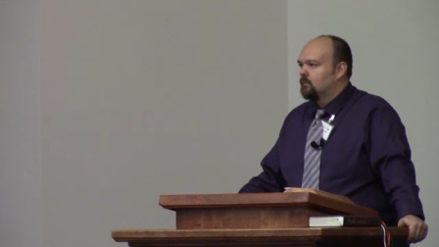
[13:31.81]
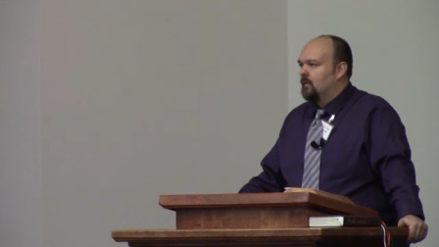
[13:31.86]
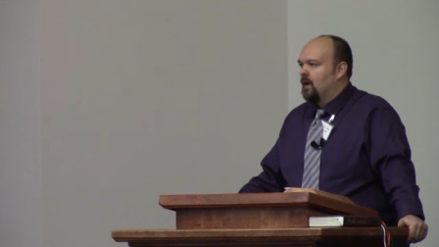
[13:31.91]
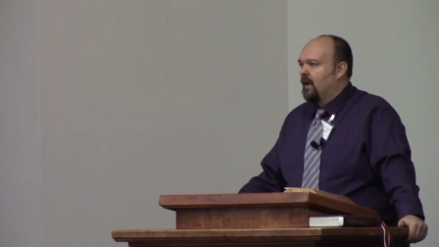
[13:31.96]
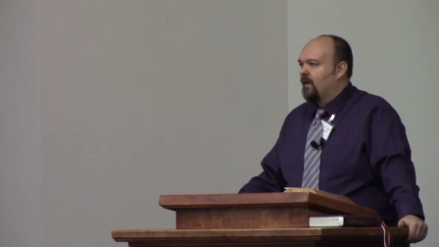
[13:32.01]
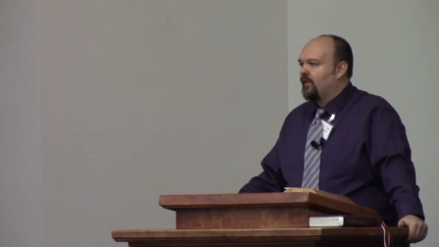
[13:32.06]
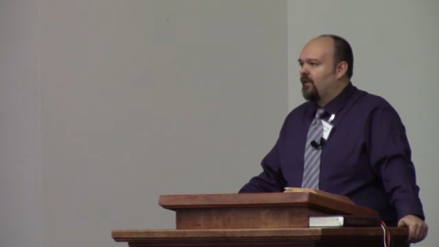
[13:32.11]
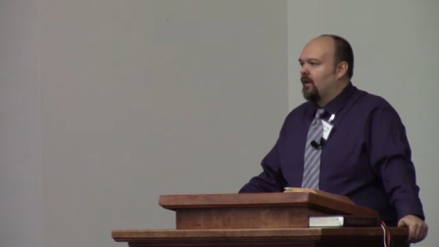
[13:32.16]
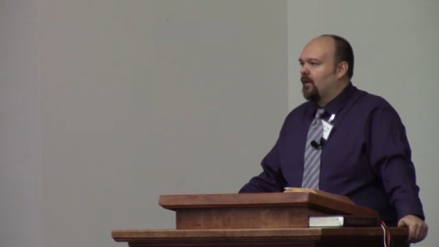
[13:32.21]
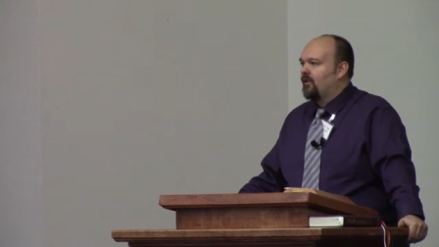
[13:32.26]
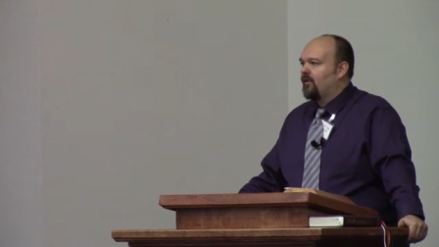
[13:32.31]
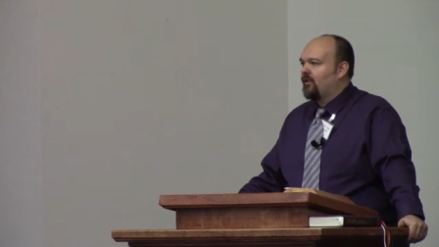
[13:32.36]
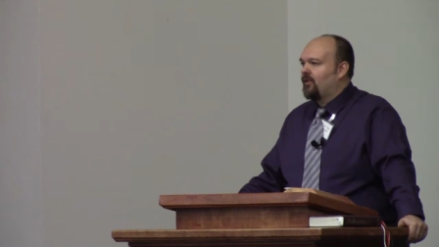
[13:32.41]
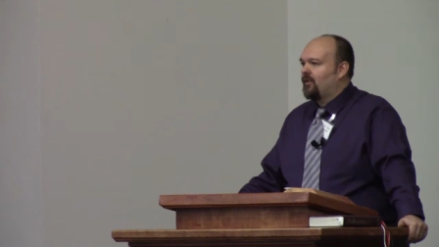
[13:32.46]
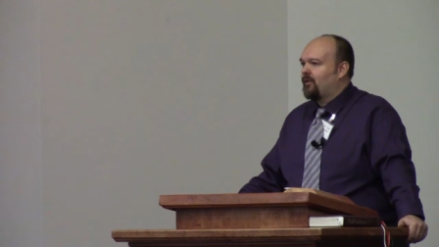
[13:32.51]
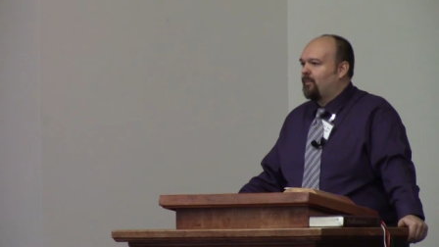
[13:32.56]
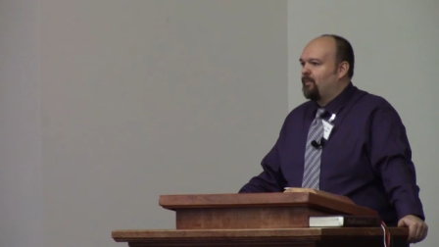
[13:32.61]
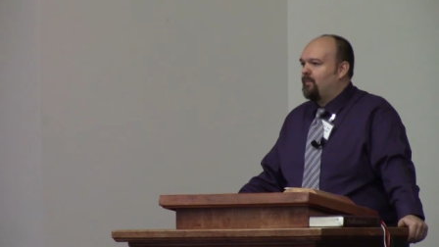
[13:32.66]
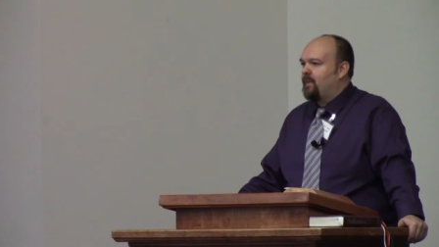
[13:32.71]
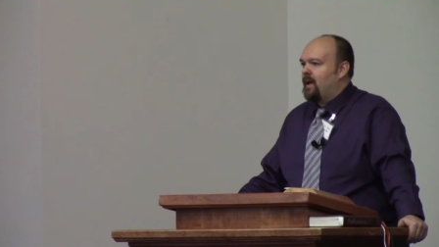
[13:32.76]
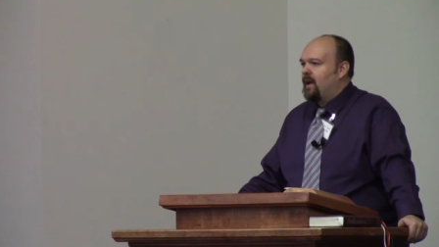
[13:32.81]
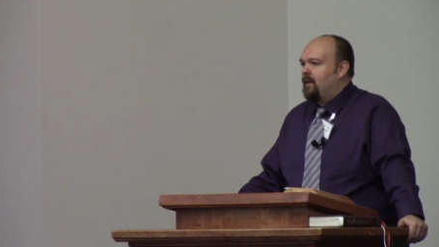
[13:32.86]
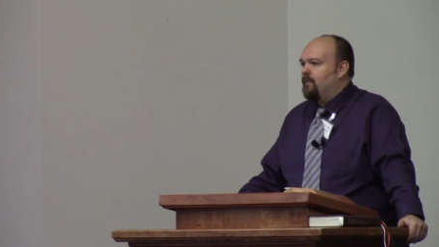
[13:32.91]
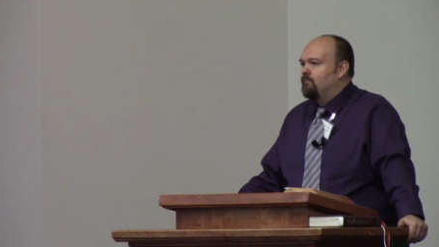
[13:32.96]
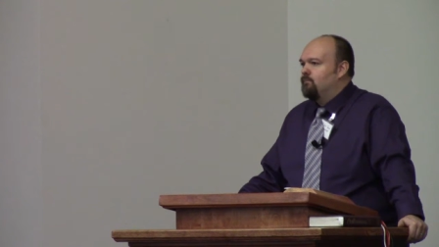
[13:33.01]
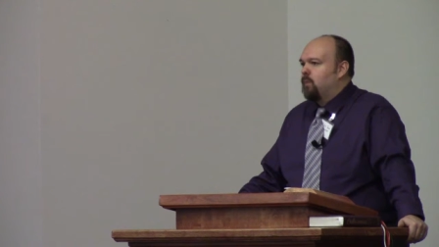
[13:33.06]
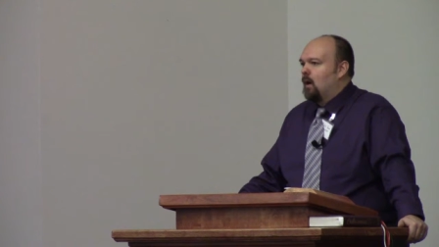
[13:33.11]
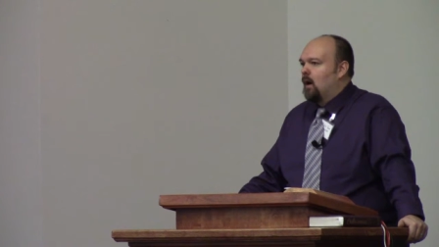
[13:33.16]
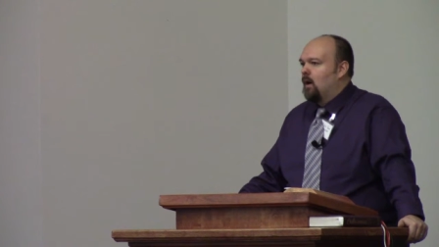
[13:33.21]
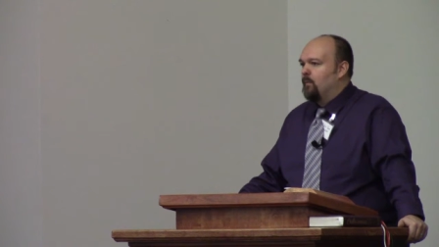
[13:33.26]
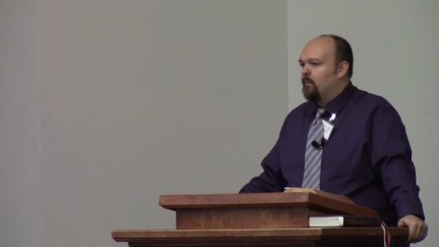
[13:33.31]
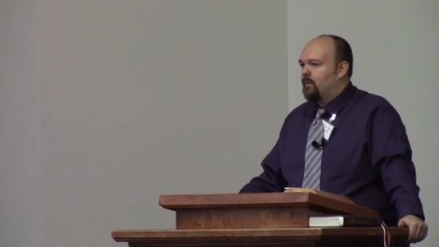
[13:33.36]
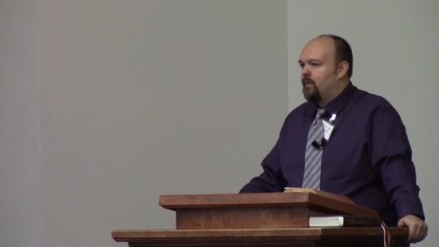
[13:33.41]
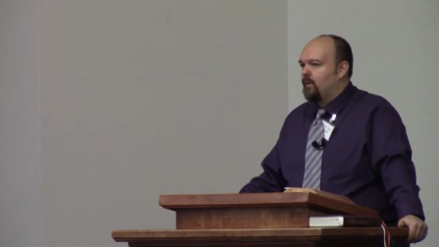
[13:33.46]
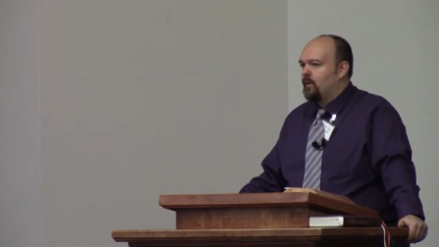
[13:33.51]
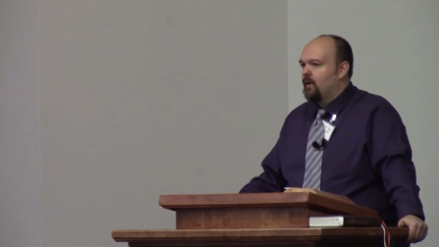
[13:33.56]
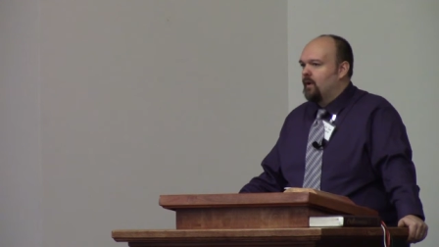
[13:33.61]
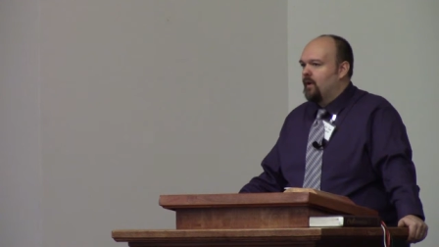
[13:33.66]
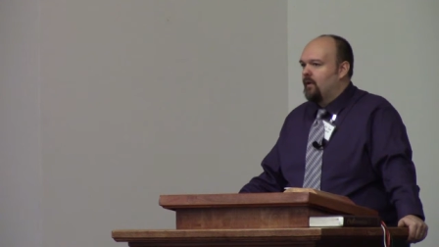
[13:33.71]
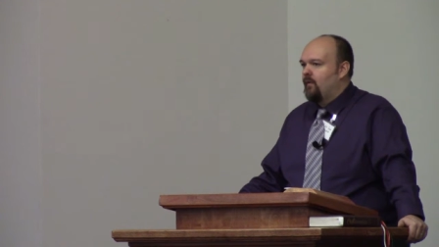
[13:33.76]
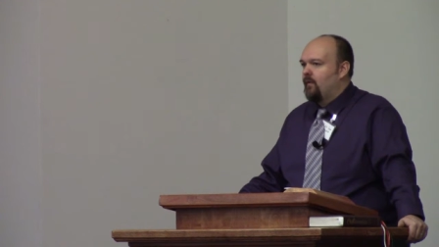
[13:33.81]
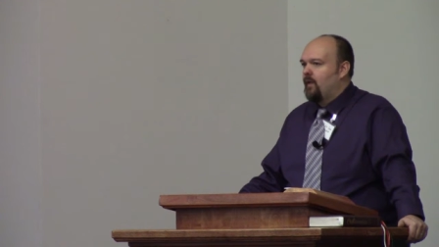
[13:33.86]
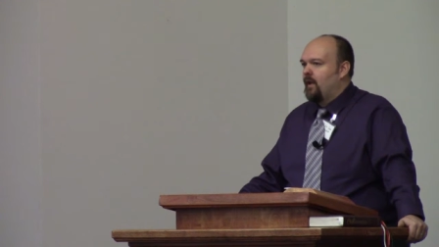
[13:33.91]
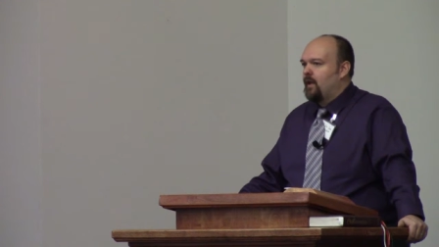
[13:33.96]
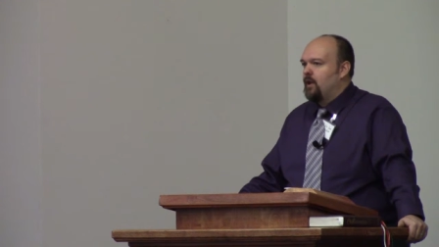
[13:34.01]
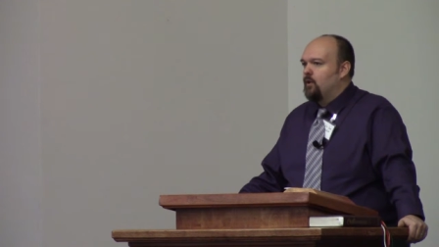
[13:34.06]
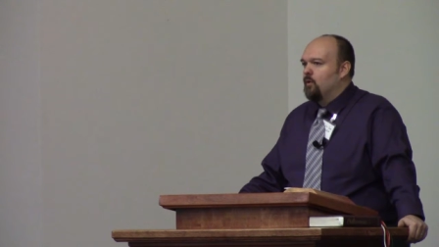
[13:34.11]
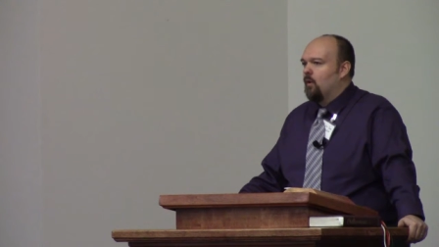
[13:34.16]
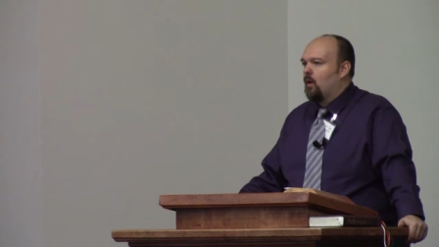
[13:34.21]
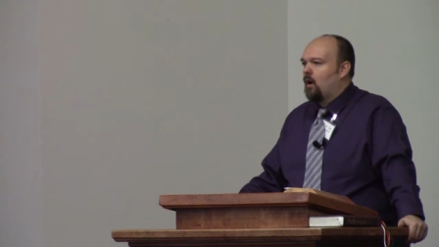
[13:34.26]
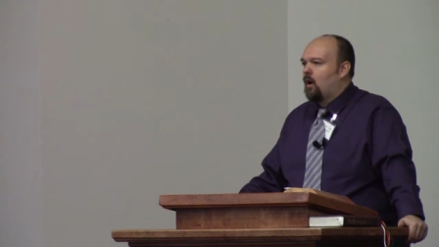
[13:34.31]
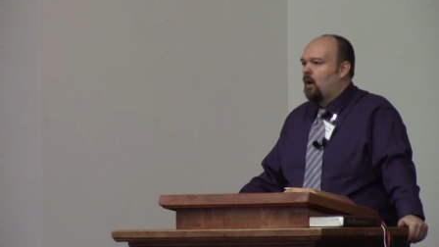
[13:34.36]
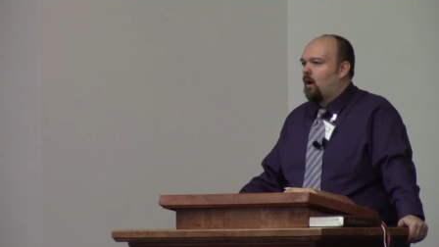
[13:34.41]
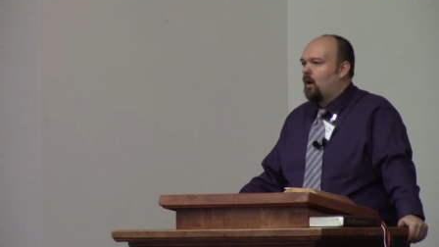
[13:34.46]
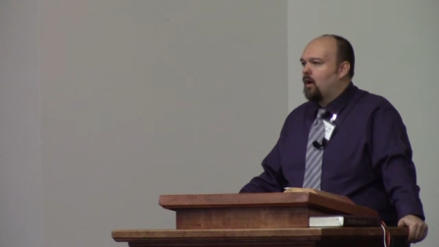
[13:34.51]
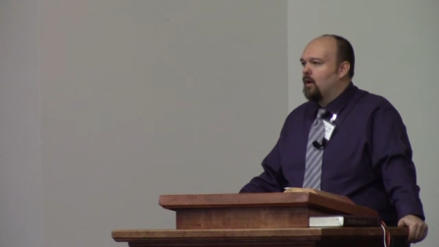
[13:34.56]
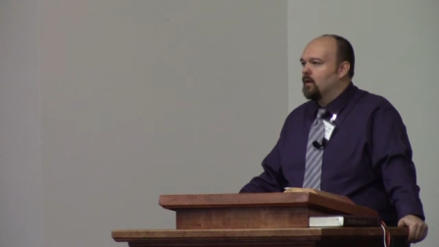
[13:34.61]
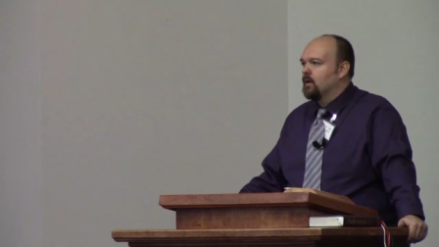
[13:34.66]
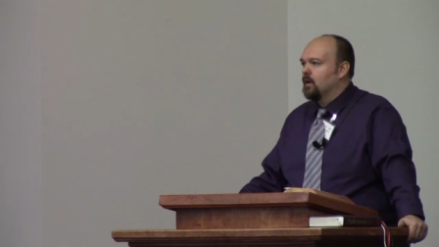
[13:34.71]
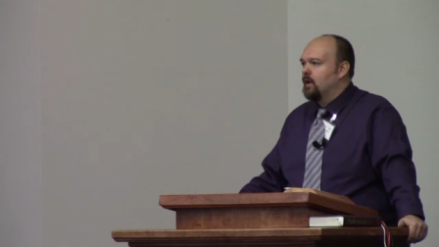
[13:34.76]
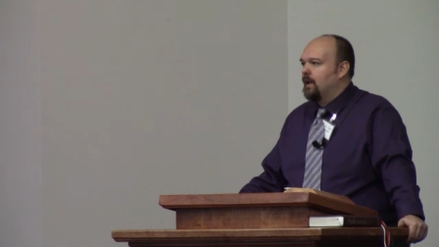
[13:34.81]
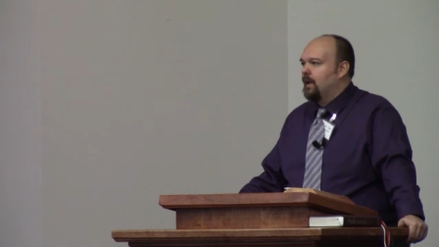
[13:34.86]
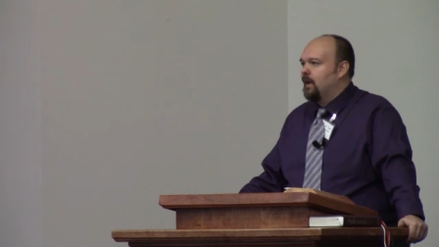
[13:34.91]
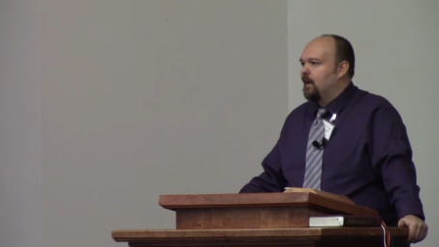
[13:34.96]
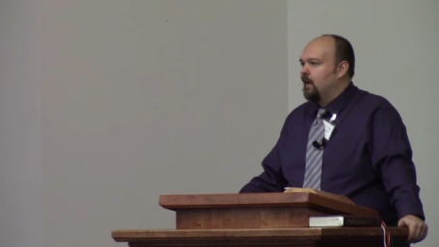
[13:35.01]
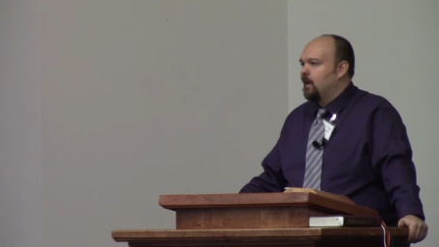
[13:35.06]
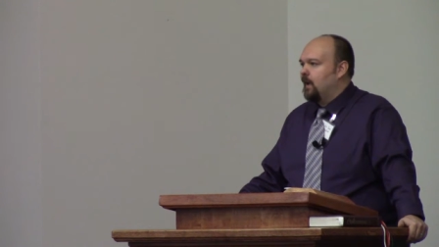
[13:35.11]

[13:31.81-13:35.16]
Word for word: It's a speed bump that you hardly